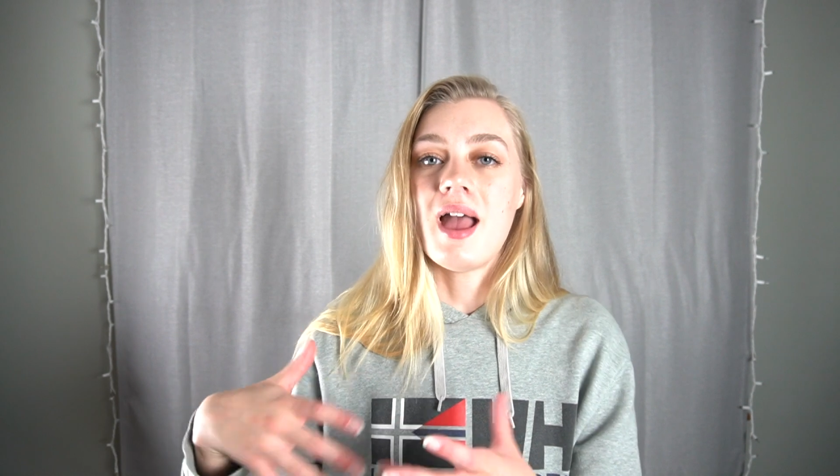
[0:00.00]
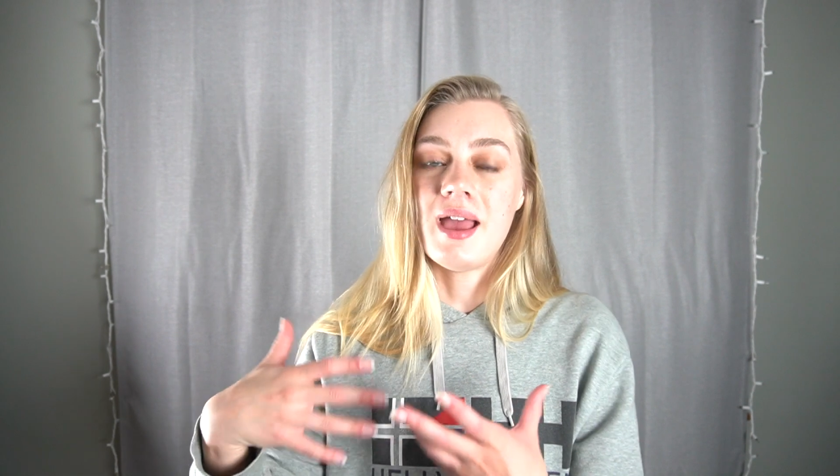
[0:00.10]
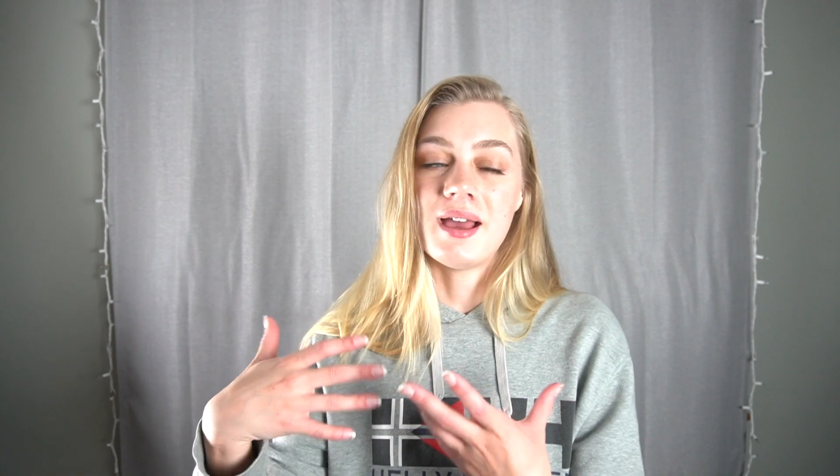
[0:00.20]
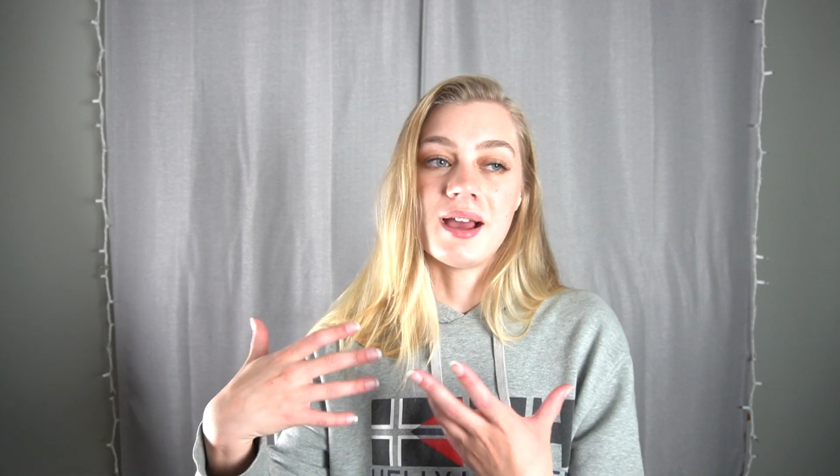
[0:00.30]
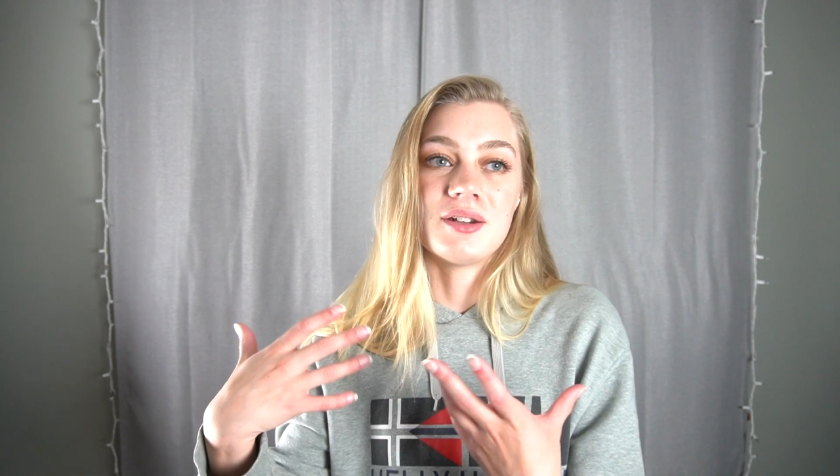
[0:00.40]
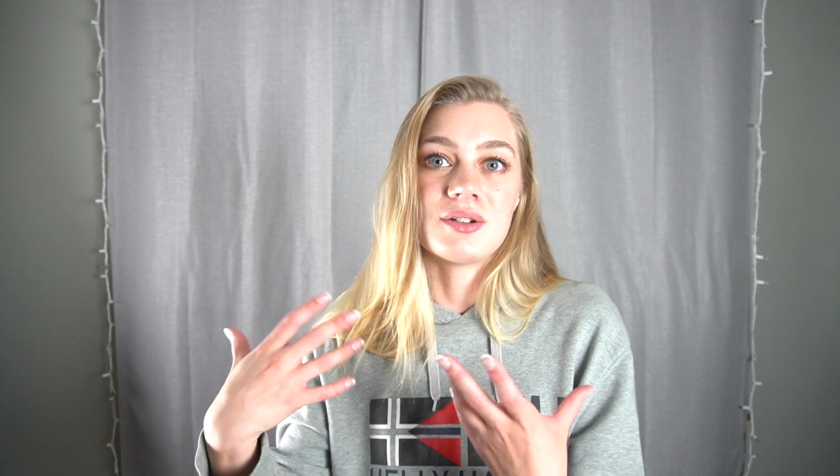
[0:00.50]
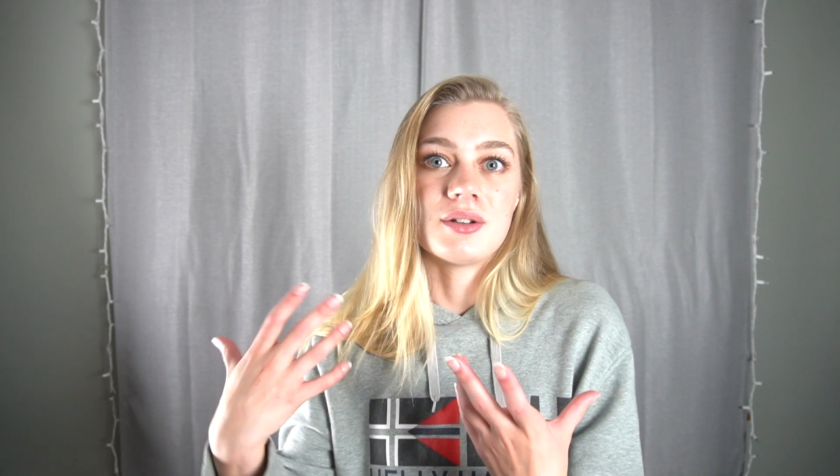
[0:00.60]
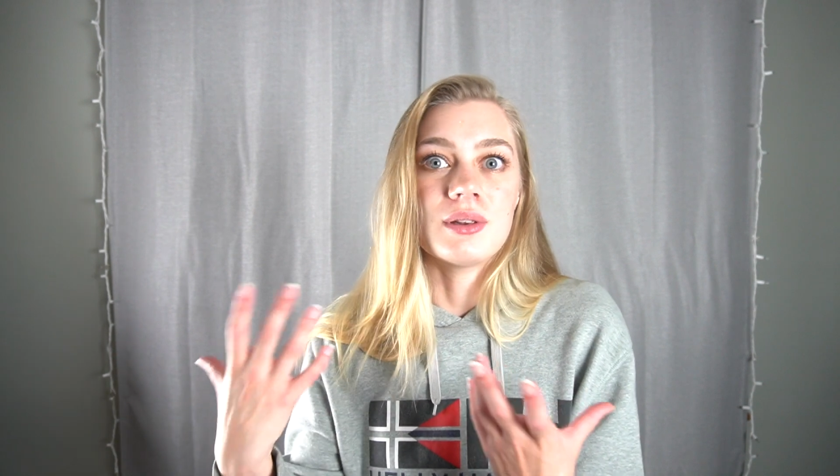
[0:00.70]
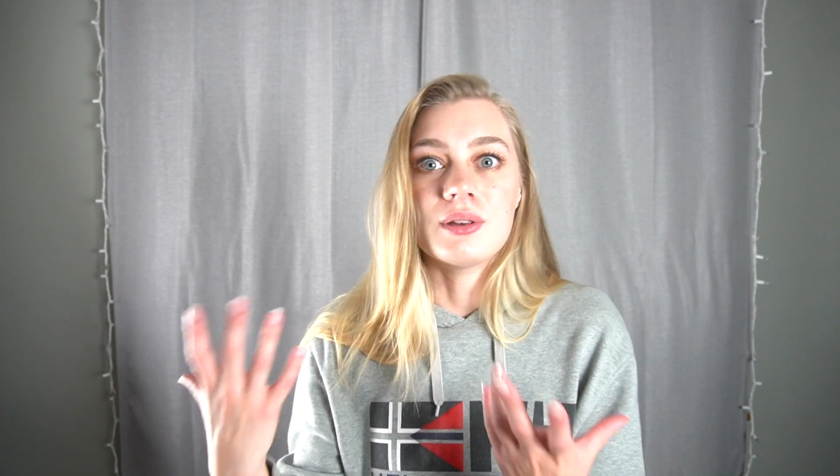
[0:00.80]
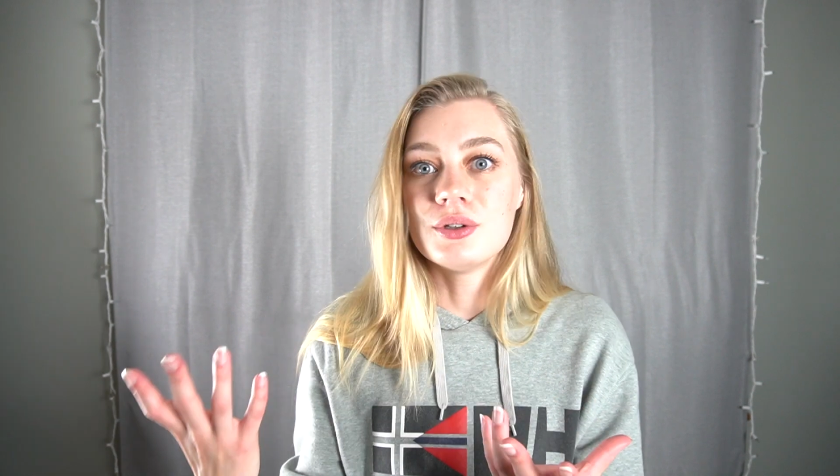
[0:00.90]
and
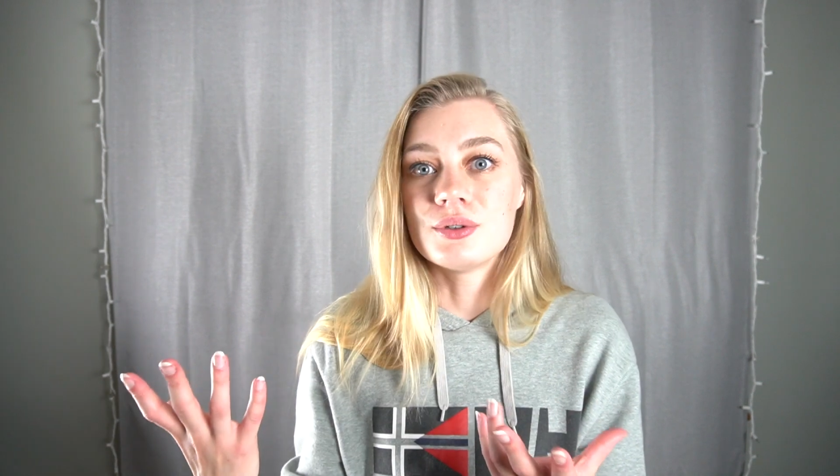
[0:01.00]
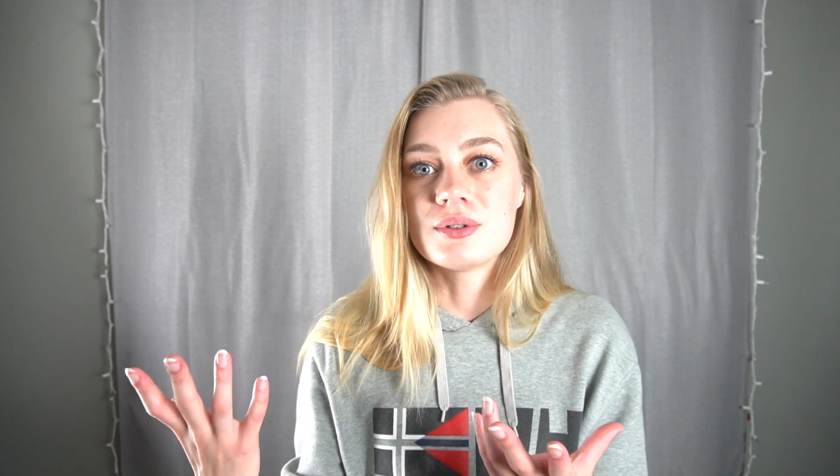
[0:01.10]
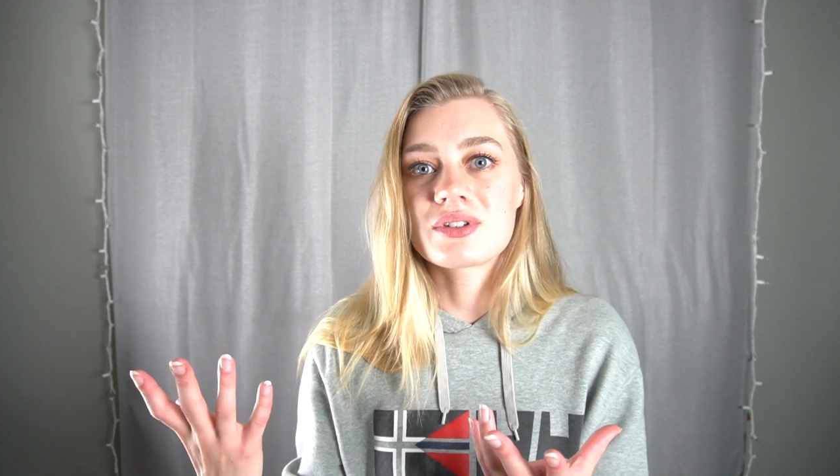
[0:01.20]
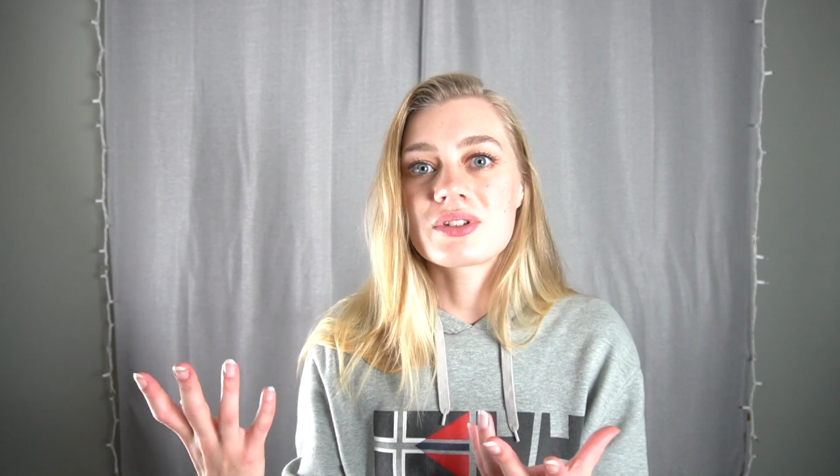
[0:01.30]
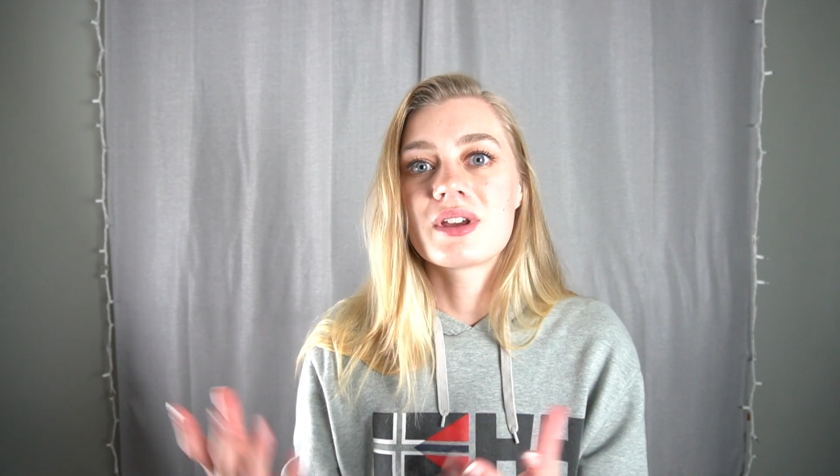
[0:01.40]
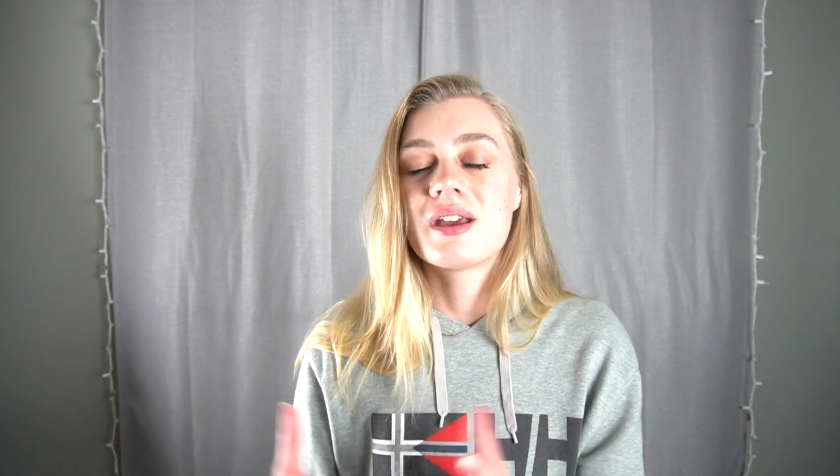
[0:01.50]
loose.